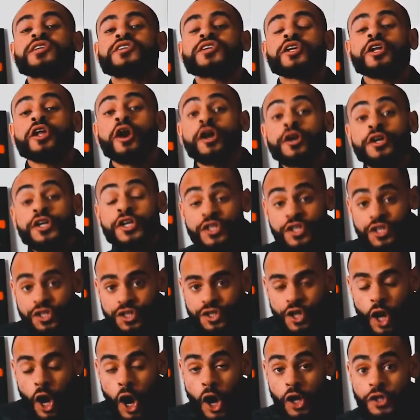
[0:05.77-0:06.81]
There's a lot of
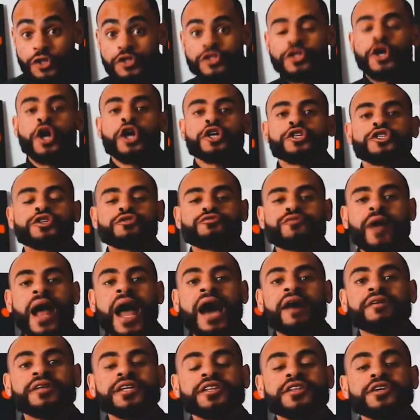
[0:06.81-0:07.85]
concerns
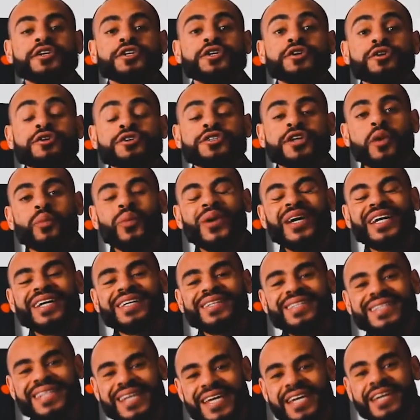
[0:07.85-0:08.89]
surrounding the Eurozone. We
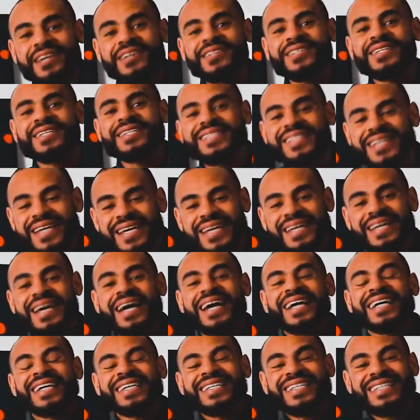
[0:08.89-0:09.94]
continue to
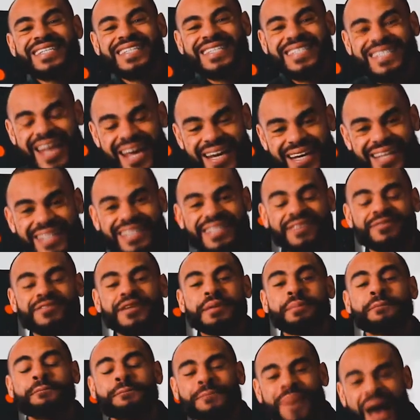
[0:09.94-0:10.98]
see
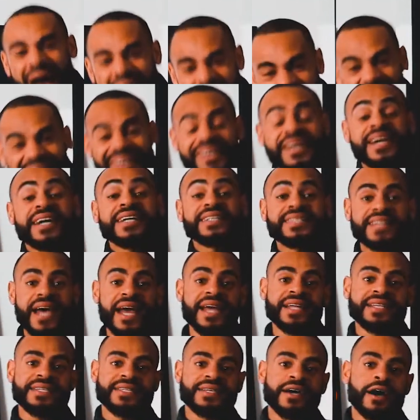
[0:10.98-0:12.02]
consecutively bad
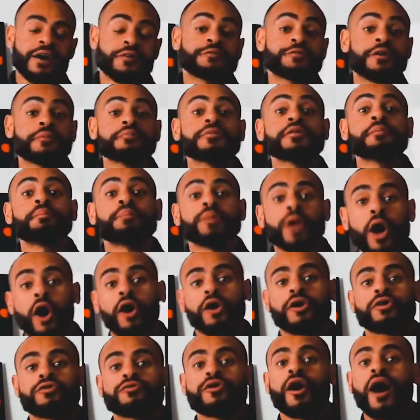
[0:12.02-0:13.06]
data from the
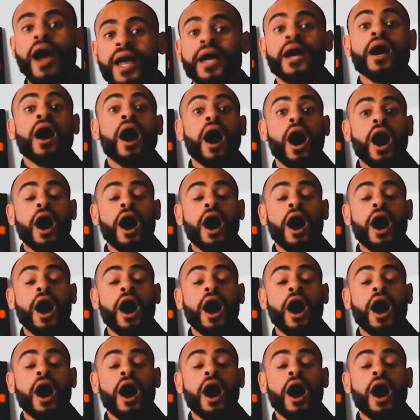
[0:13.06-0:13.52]
bloc, right?